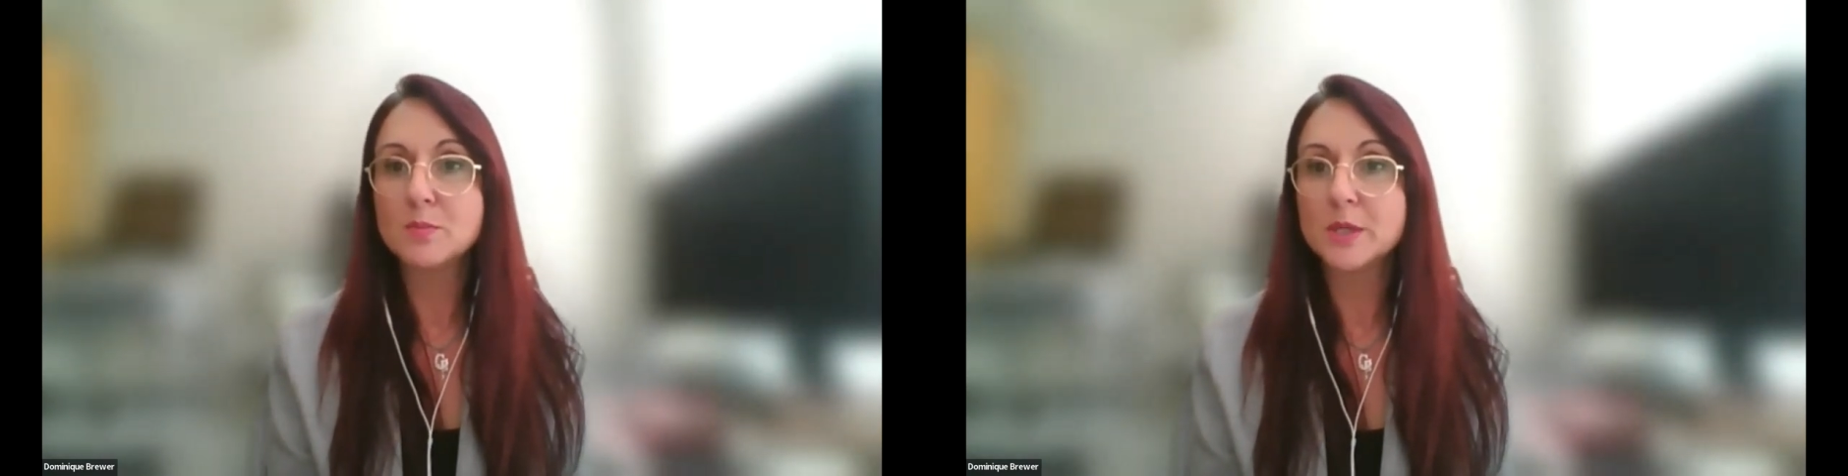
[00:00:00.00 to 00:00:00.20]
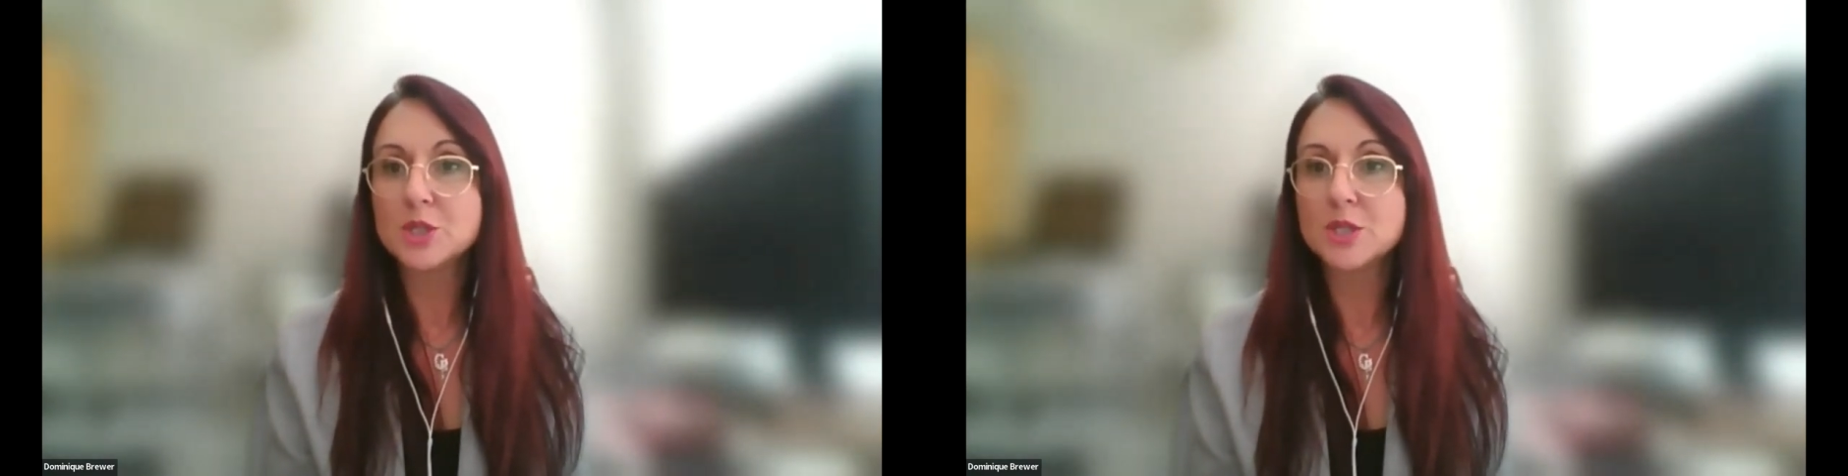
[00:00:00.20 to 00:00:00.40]

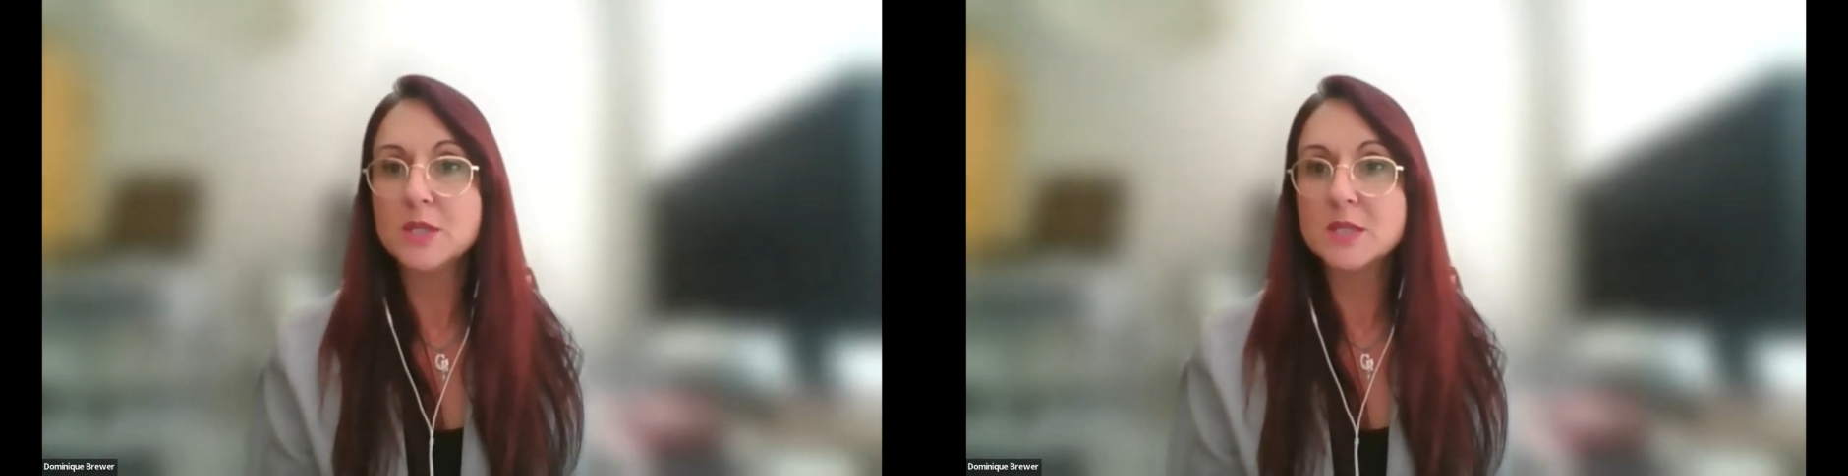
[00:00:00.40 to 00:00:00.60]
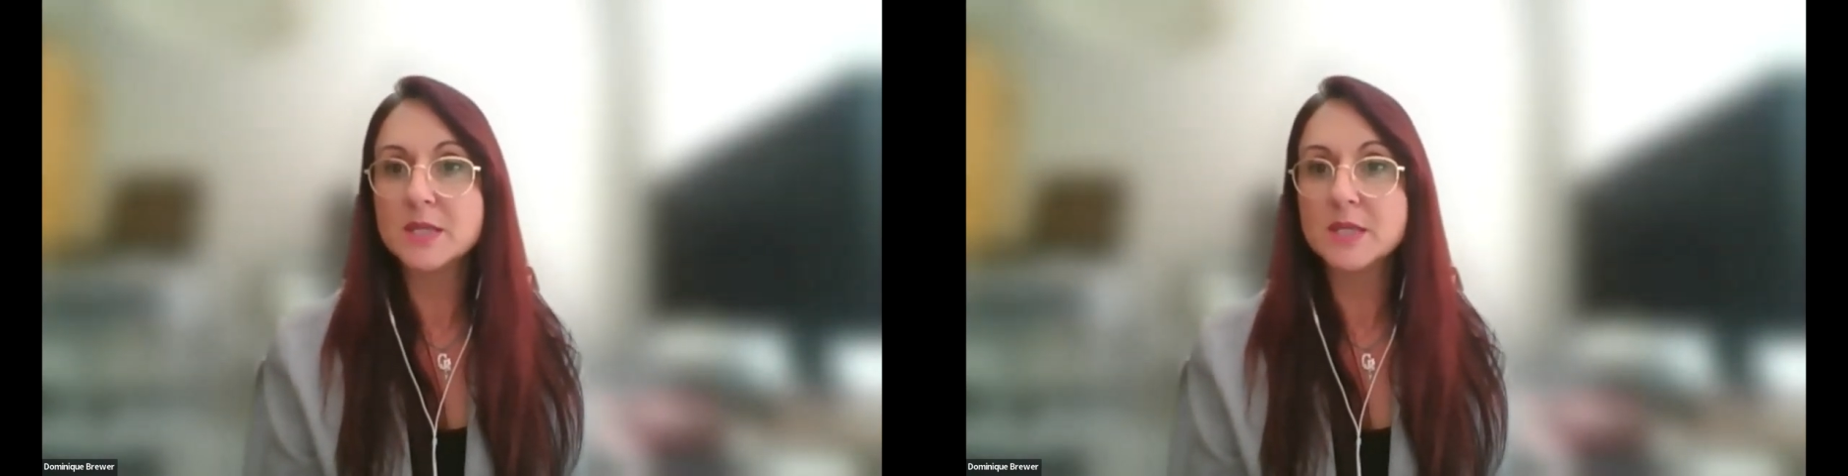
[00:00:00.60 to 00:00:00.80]
but
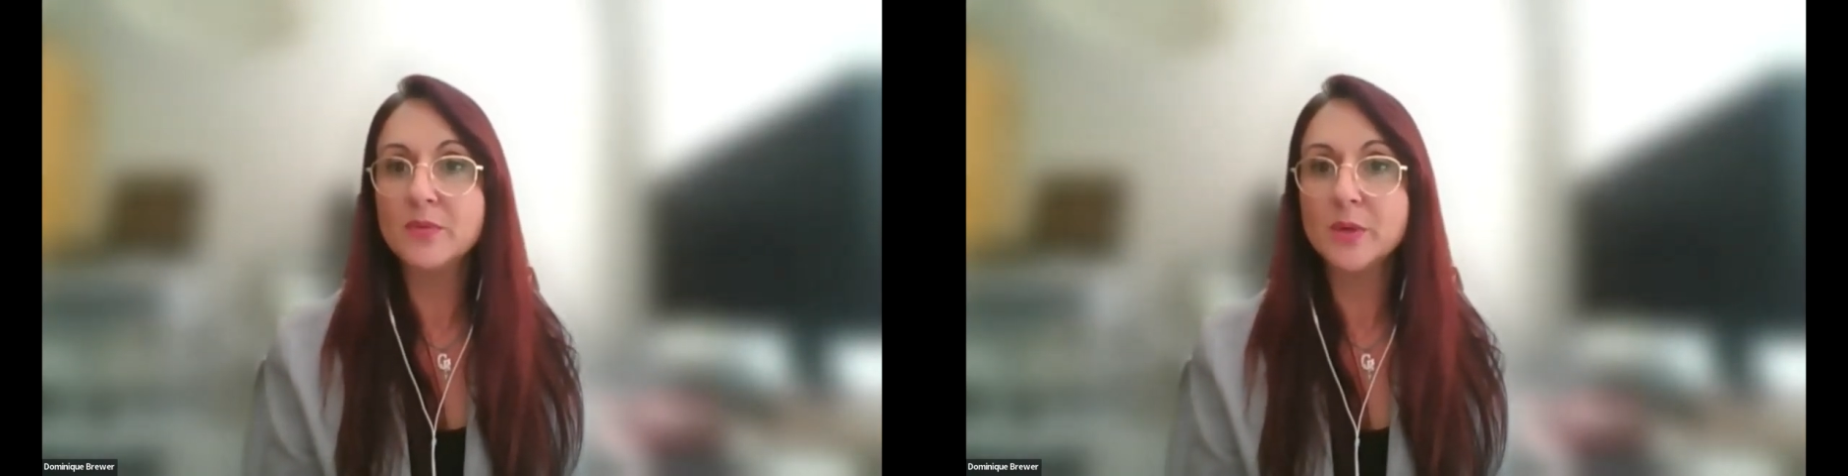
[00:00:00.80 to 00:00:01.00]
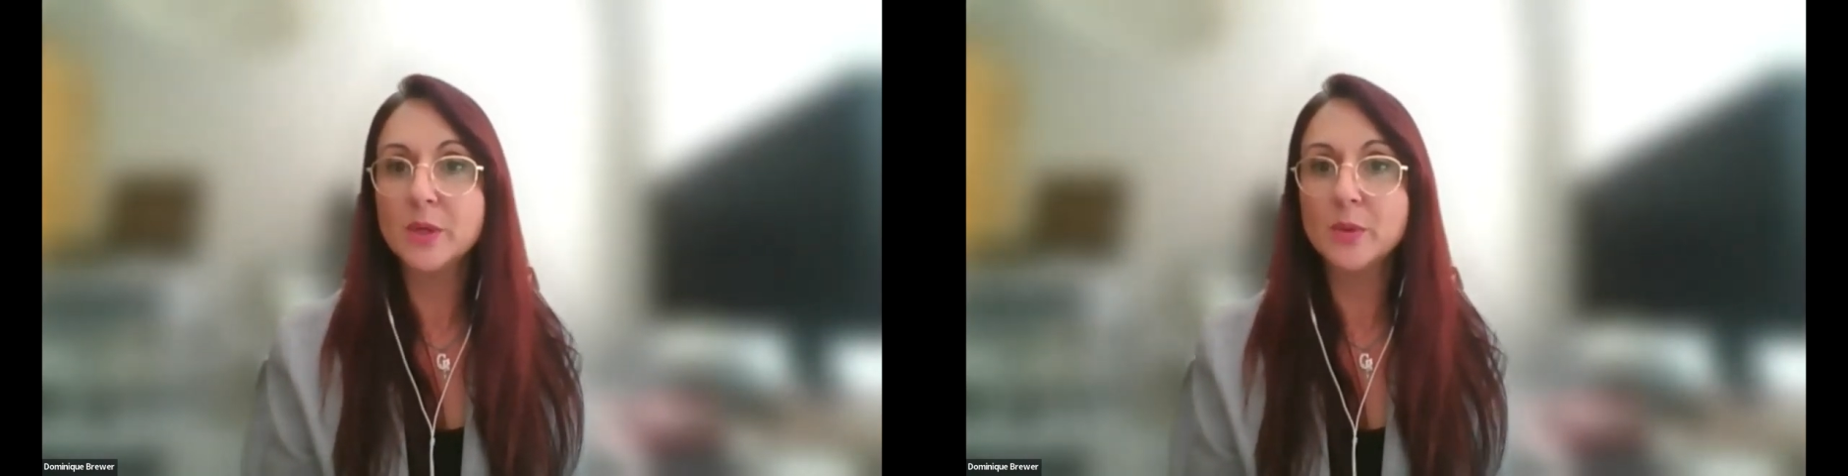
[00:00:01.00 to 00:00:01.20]
she
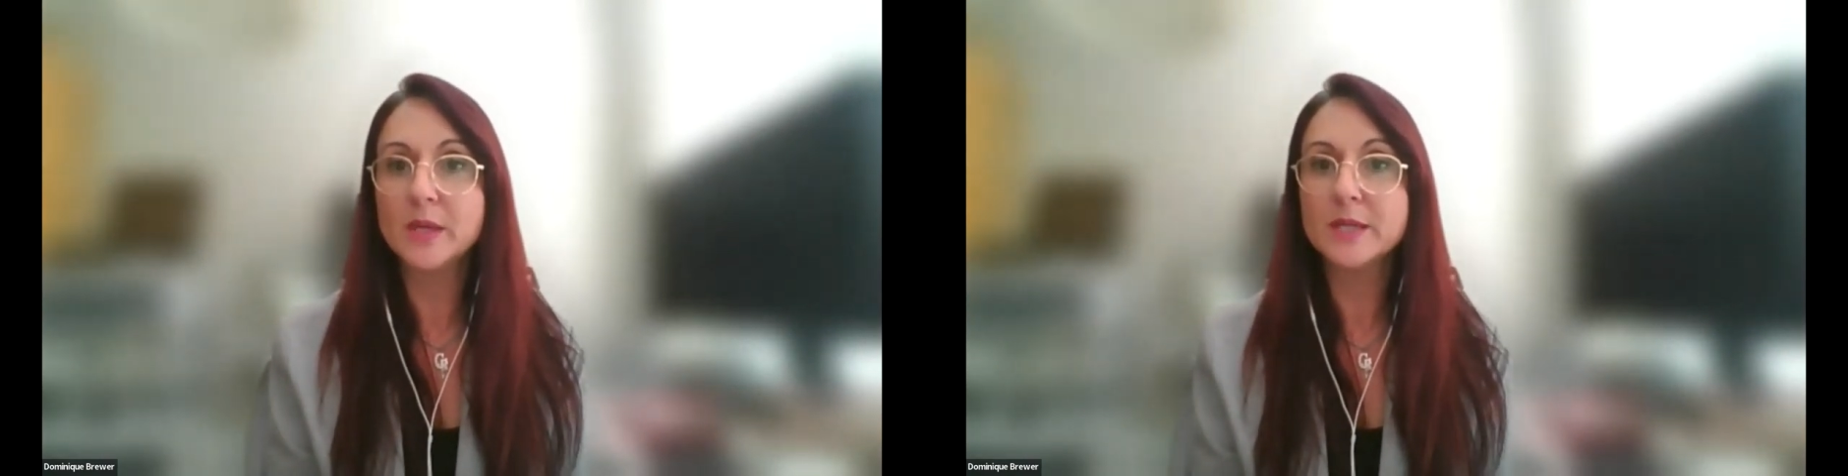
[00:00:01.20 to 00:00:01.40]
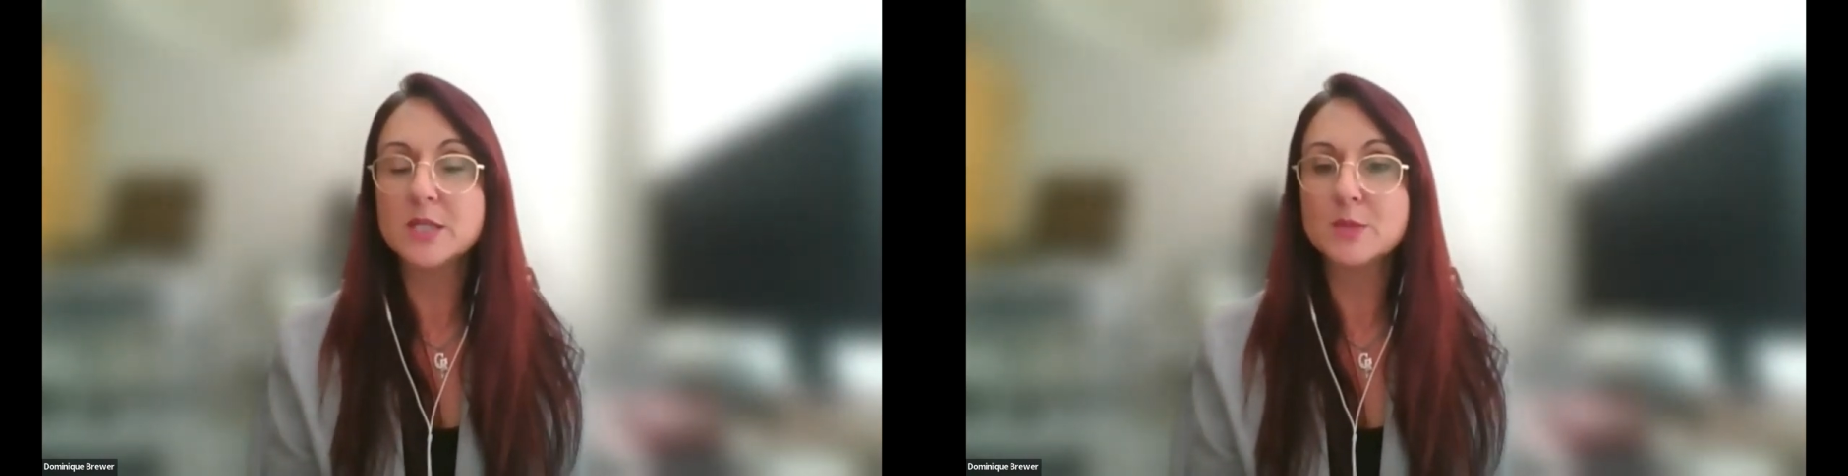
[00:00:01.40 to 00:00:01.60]

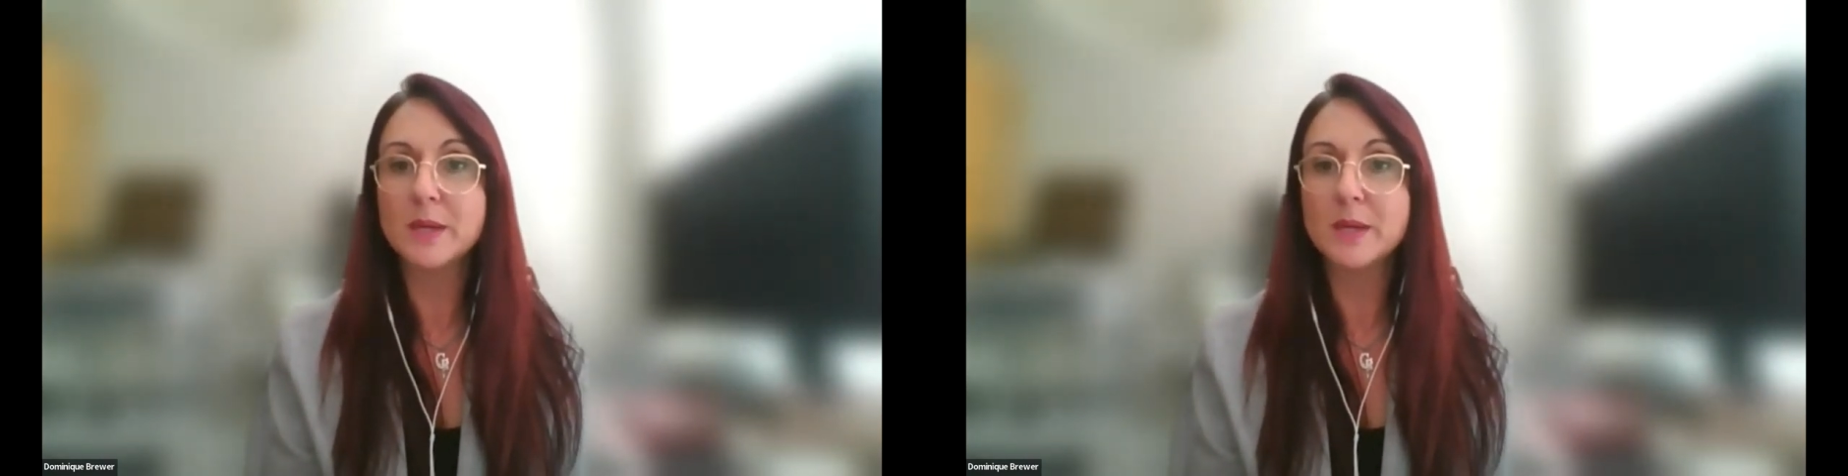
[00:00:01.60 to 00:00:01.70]
self-regulates